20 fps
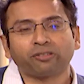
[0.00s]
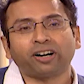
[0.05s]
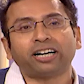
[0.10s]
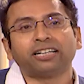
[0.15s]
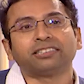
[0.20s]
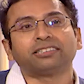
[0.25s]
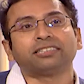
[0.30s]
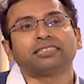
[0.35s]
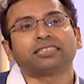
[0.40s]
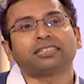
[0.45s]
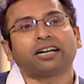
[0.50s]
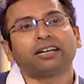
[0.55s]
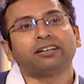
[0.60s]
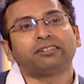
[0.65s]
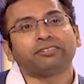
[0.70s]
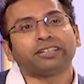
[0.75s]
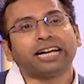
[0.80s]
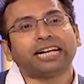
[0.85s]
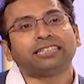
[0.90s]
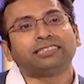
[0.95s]
providers in the
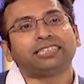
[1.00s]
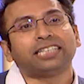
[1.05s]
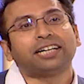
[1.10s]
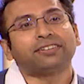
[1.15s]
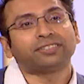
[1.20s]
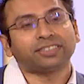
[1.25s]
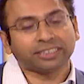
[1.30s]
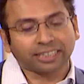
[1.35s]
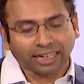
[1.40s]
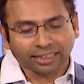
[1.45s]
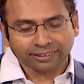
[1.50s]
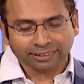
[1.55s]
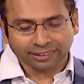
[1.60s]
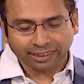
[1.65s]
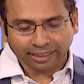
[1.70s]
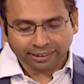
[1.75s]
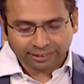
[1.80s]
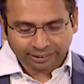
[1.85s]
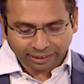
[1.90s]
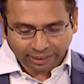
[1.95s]
country, HDFC,
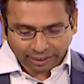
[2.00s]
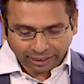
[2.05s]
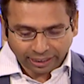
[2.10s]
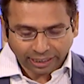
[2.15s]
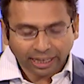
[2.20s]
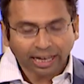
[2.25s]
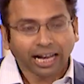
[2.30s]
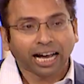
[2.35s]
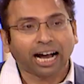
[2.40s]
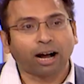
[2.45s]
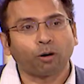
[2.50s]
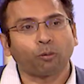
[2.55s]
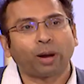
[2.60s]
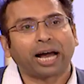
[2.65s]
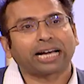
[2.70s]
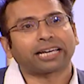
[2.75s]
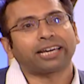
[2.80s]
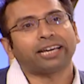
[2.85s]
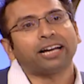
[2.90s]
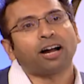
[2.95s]
ICICI, are
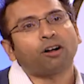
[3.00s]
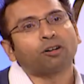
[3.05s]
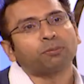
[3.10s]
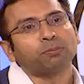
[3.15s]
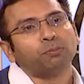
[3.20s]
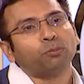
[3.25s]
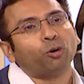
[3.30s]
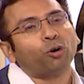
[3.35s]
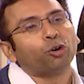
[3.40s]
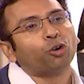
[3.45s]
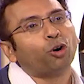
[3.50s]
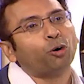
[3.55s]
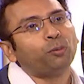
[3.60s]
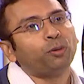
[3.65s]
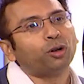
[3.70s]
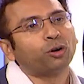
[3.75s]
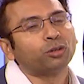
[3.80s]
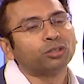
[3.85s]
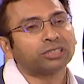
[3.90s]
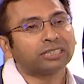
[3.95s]
whacking out more
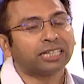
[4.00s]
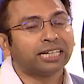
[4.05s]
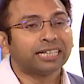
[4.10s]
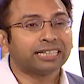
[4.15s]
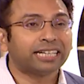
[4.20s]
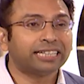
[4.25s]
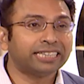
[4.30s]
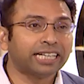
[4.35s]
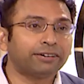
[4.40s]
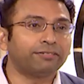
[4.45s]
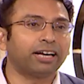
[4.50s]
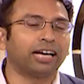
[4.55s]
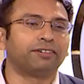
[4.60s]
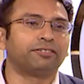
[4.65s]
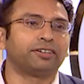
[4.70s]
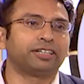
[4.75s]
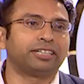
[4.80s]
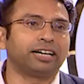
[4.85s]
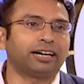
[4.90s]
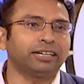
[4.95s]
home loans than they have
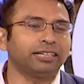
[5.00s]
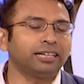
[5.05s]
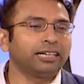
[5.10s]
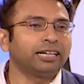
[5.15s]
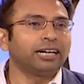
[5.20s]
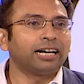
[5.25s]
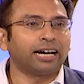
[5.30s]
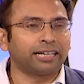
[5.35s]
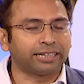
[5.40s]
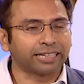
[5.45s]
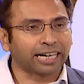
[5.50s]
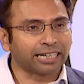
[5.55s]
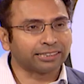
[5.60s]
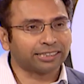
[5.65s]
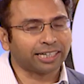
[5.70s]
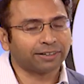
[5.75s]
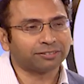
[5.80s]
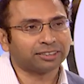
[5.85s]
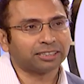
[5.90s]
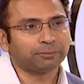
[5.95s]
ever done. I think
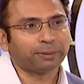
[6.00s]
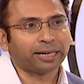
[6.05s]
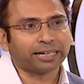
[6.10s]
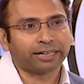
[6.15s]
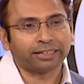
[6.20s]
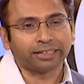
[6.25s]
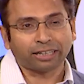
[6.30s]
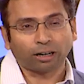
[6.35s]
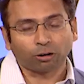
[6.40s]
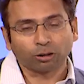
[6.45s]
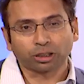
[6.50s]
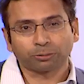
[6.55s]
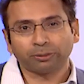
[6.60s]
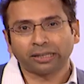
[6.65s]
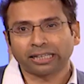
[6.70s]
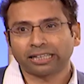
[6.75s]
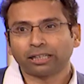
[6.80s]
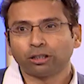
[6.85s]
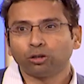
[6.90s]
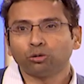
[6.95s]
HDFC made an
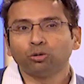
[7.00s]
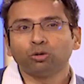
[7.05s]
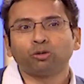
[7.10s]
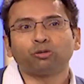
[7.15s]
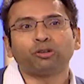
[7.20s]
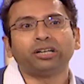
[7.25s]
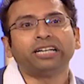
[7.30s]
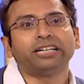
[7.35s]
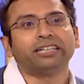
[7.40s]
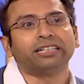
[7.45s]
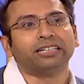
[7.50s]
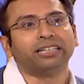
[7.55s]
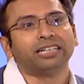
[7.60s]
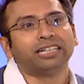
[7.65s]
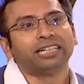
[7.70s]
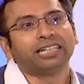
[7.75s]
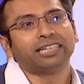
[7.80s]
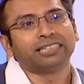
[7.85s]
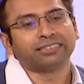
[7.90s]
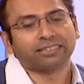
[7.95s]
announcement, I think 2 trillion
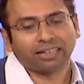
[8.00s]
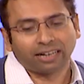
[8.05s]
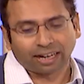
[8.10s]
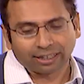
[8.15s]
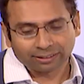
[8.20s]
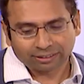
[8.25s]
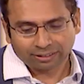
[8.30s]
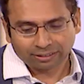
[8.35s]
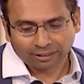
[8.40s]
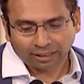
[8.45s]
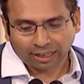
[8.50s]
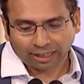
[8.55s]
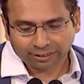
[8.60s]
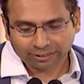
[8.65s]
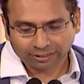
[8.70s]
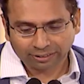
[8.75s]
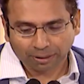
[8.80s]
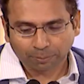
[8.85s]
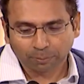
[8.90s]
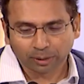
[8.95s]
is the
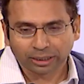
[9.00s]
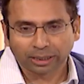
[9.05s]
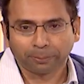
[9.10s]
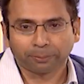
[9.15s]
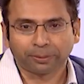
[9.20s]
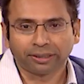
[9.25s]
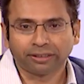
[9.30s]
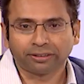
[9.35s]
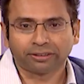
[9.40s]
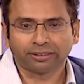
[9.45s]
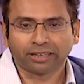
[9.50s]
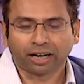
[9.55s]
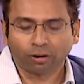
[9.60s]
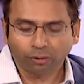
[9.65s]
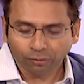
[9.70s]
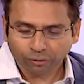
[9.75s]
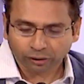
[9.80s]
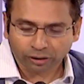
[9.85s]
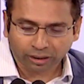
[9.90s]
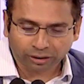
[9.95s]
last number they printed
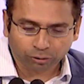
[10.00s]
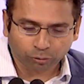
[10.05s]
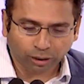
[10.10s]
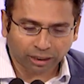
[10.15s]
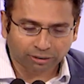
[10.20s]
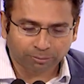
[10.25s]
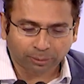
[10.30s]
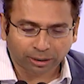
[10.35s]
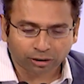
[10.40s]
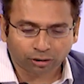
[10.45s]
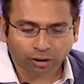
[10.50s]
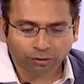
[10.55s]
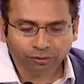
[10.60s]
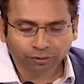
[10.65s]
out for the 12-month